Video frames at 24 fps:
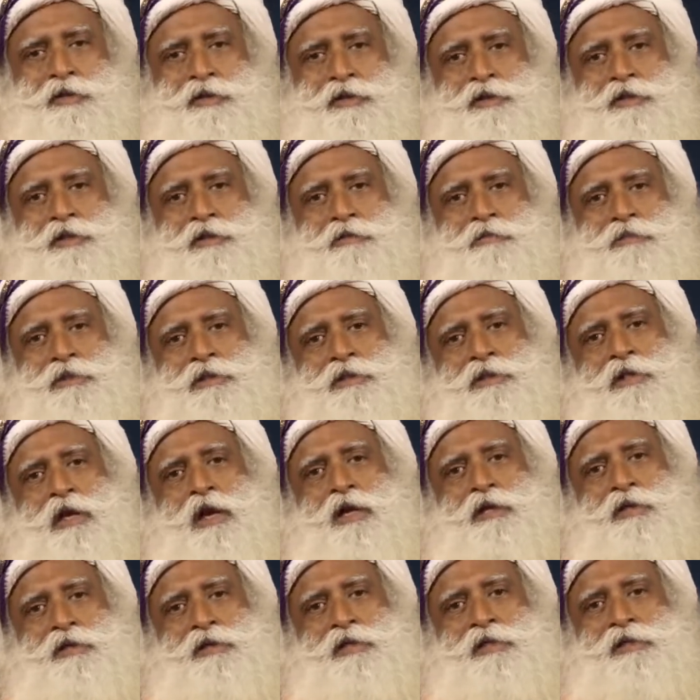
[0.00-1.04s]
system is
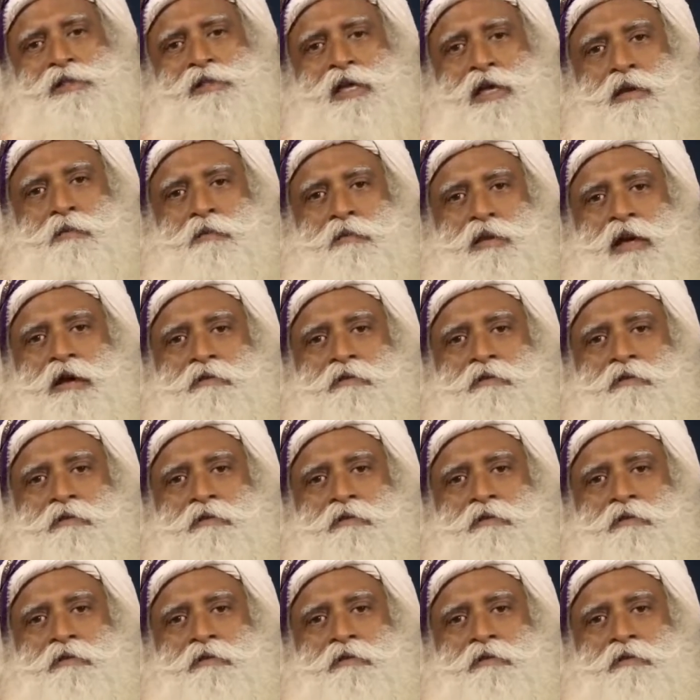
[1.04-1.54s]
not at the same